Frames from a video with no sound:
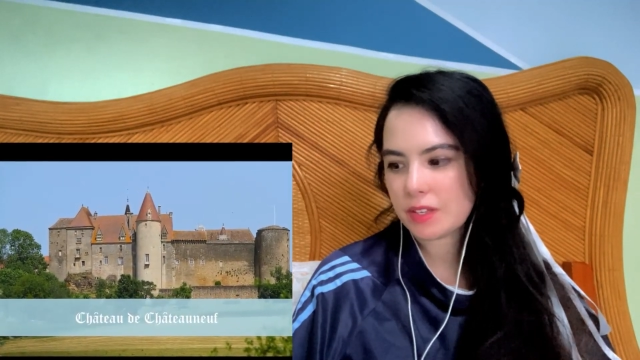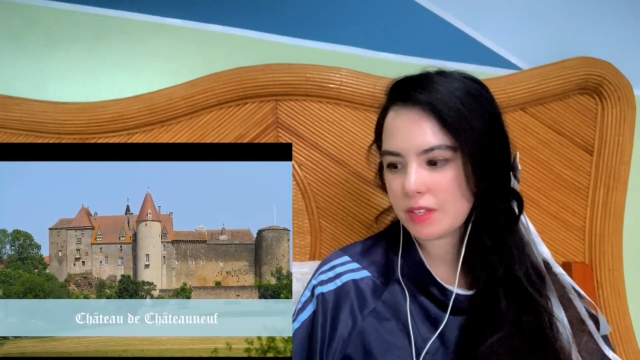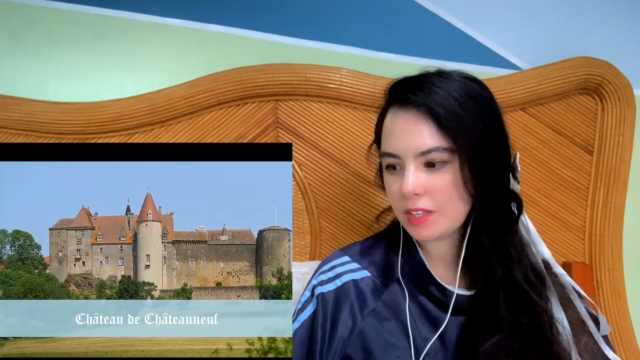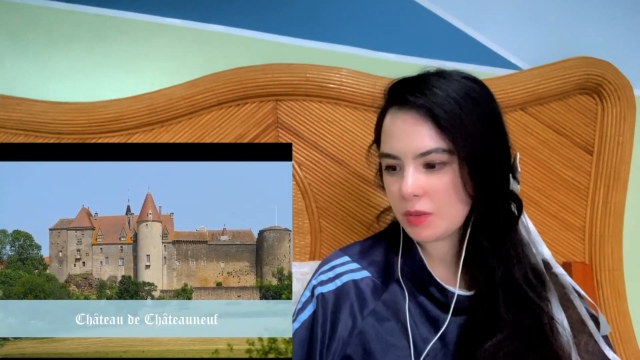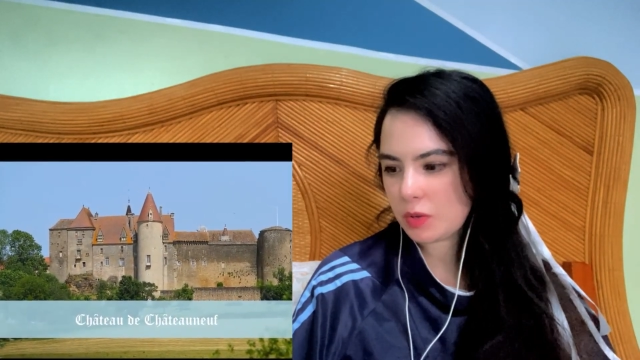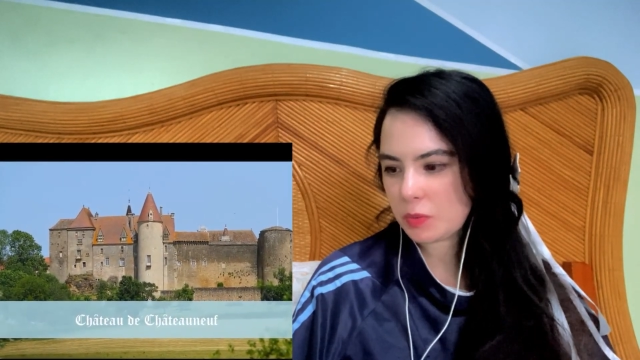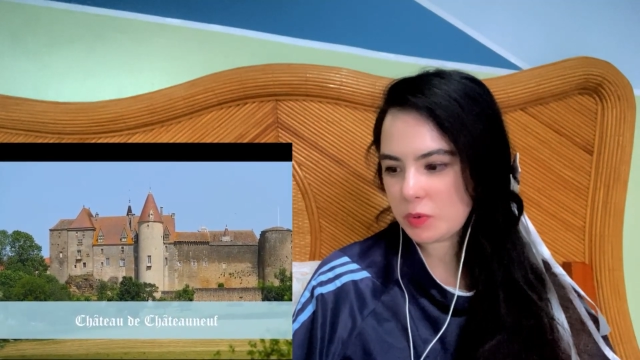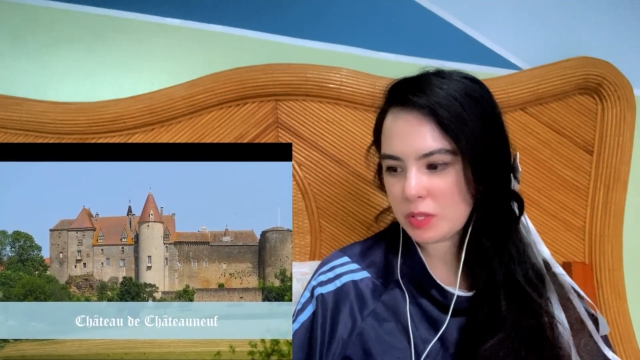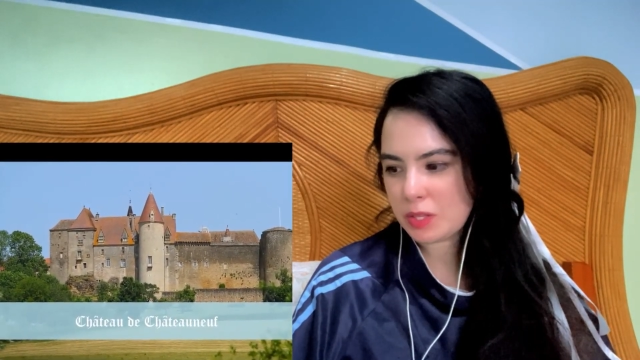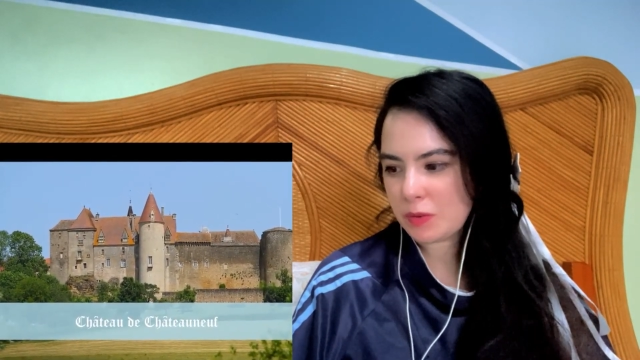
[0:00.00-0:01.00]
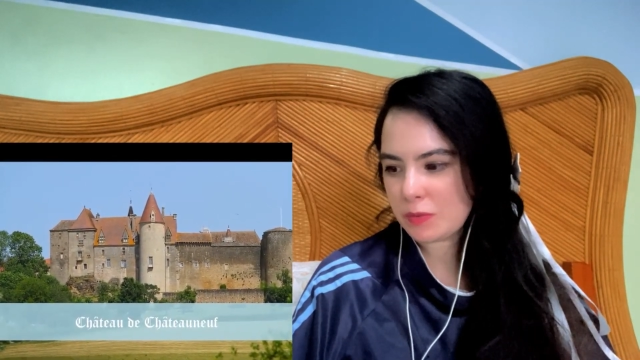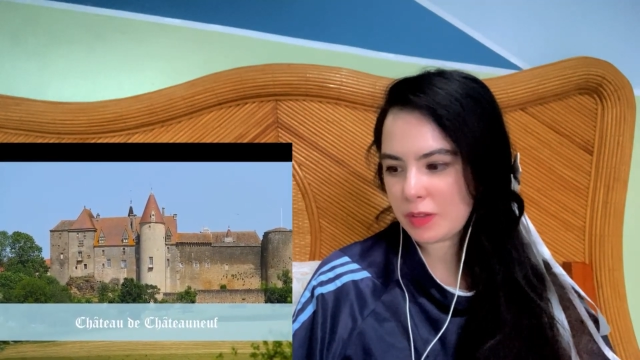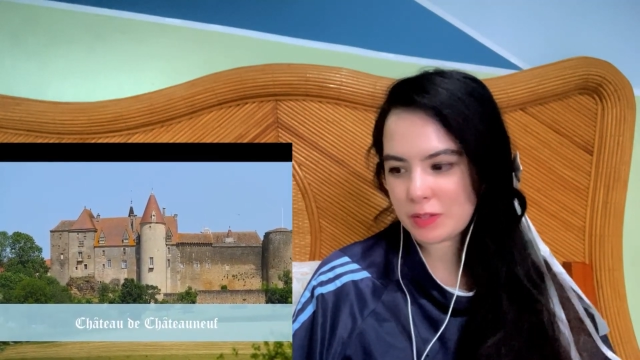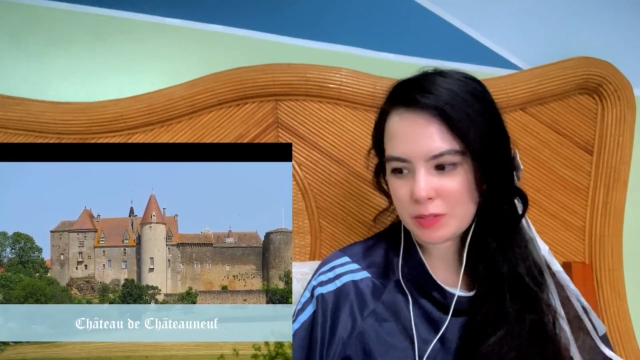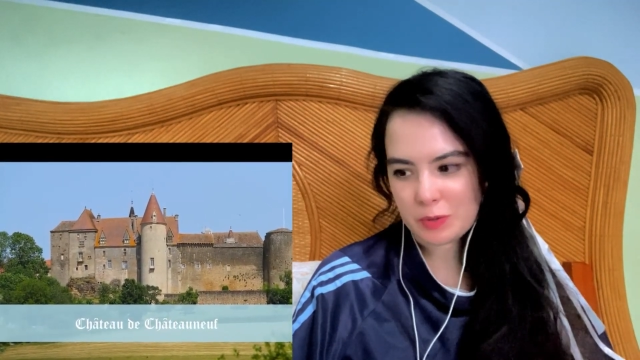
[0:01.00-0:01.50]
Incredible.
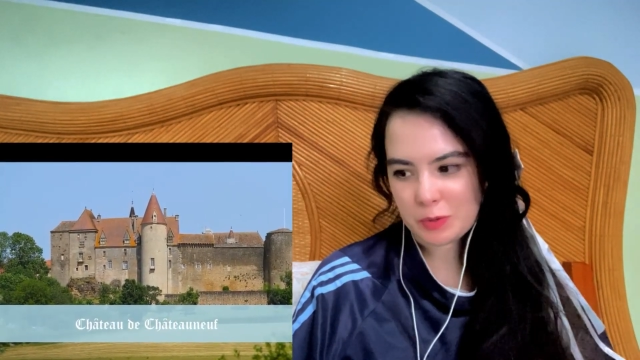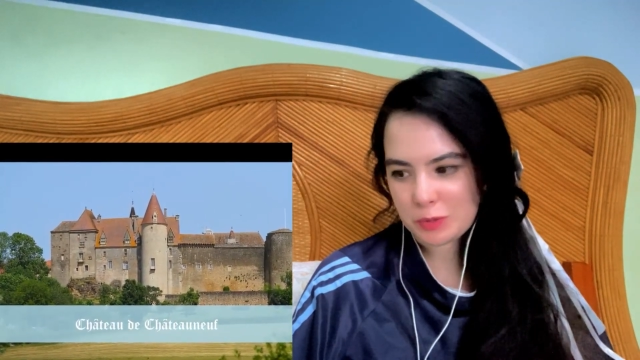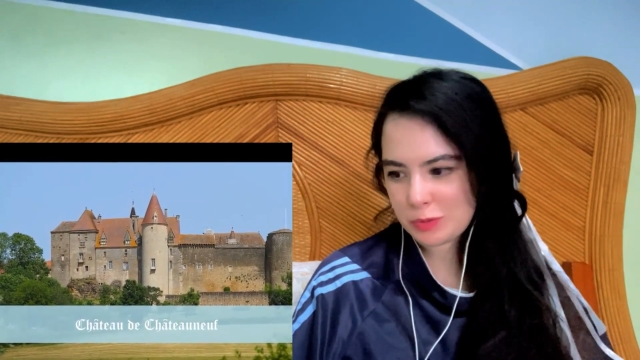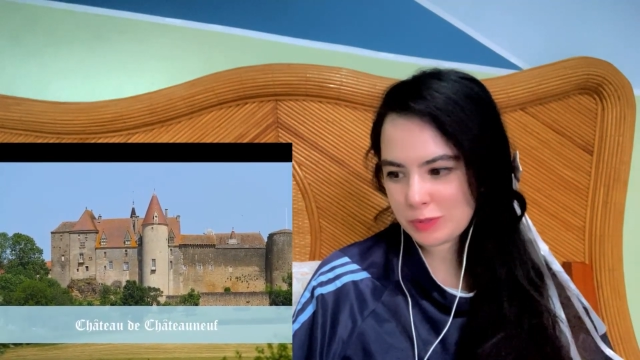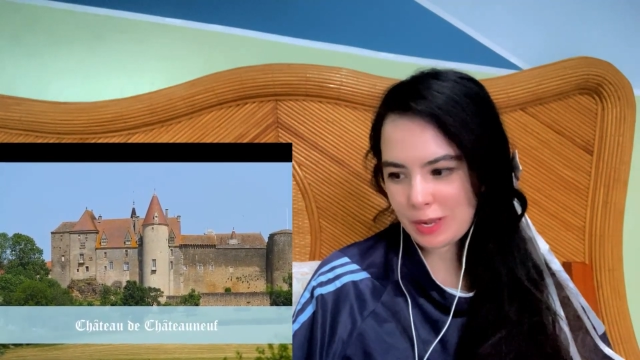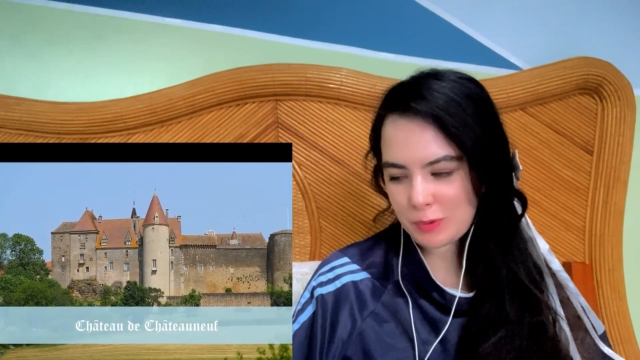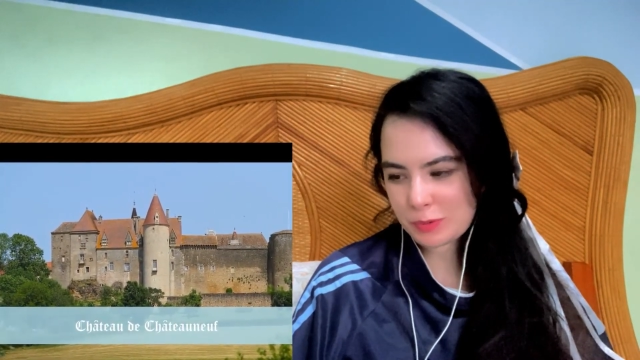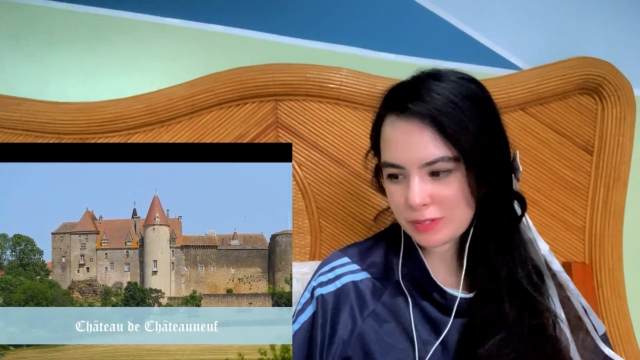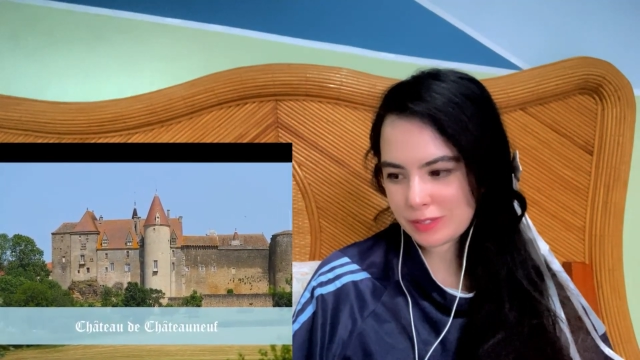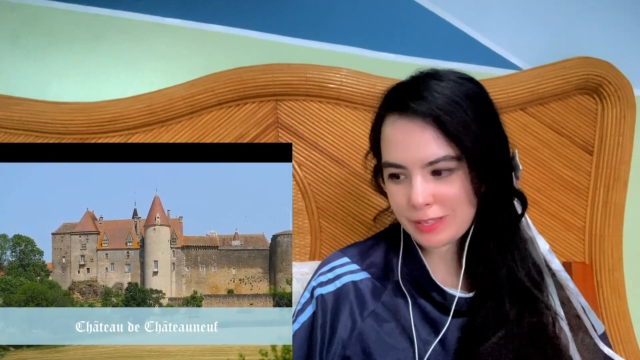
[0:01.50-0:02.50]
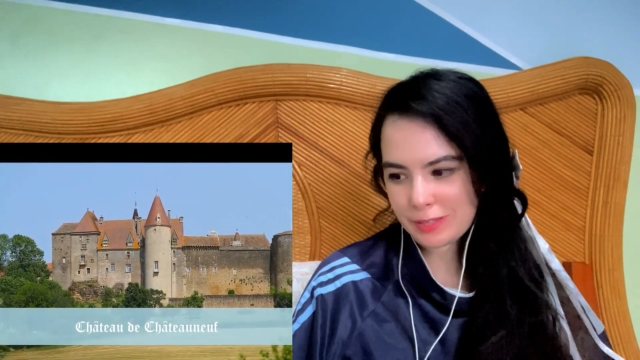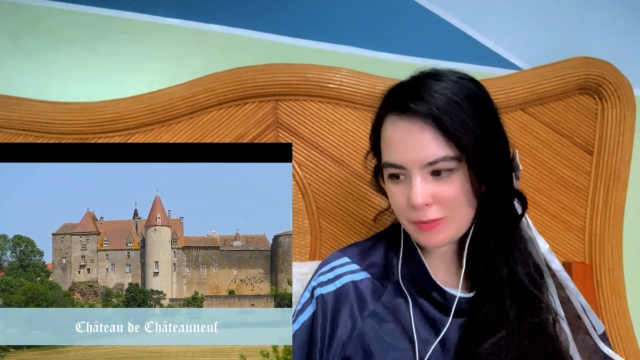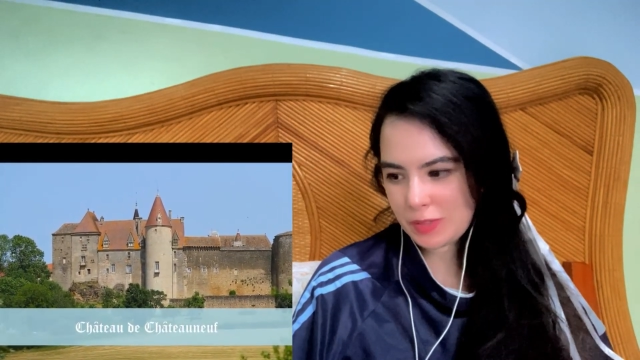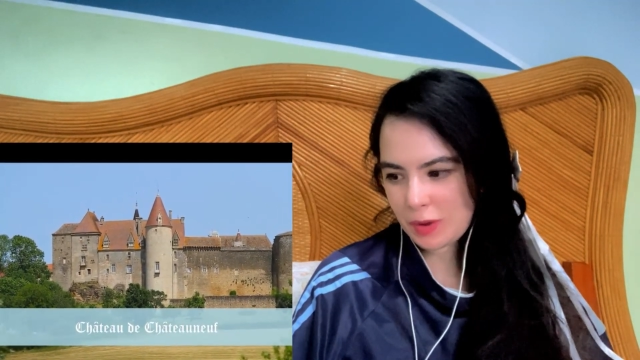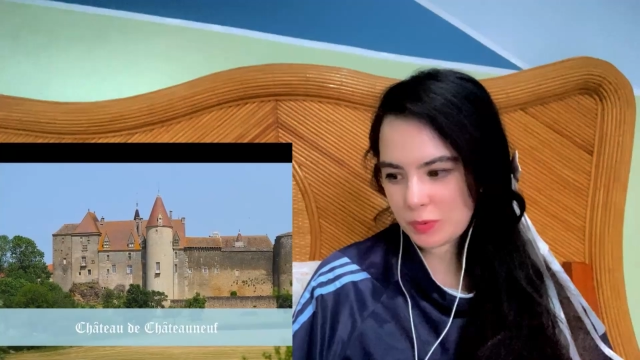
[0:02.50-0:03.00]
I love all those towers. I
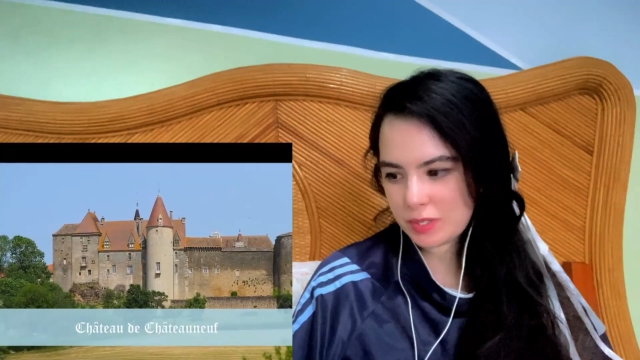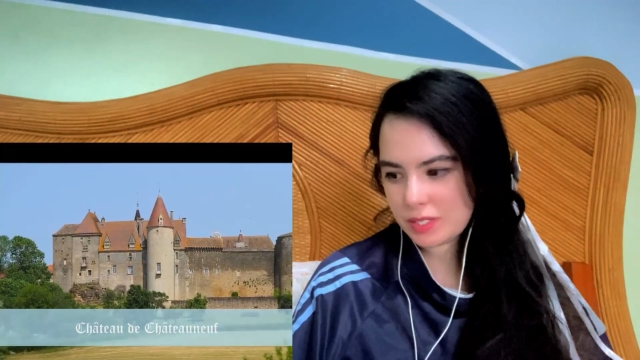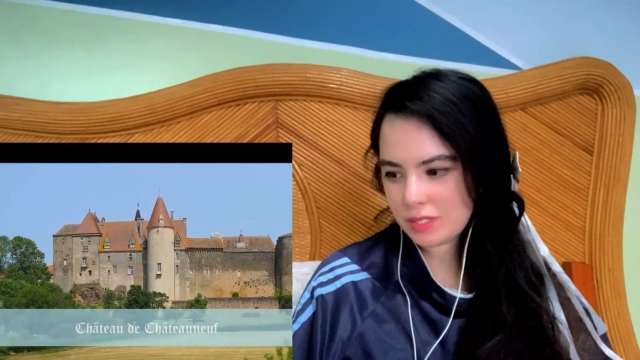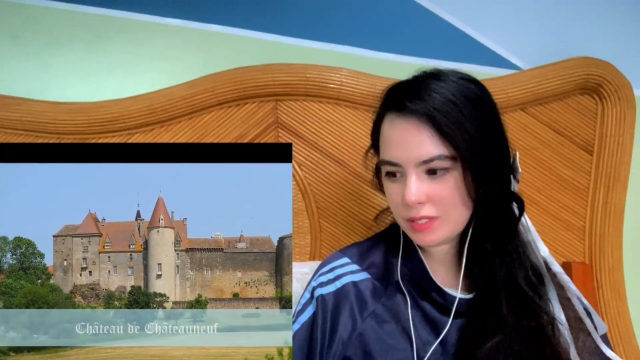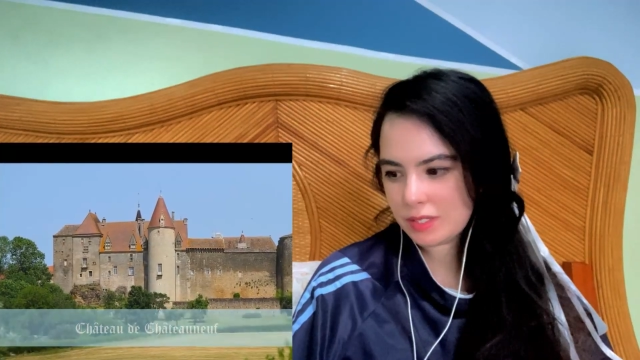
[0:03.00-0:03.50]
love that one.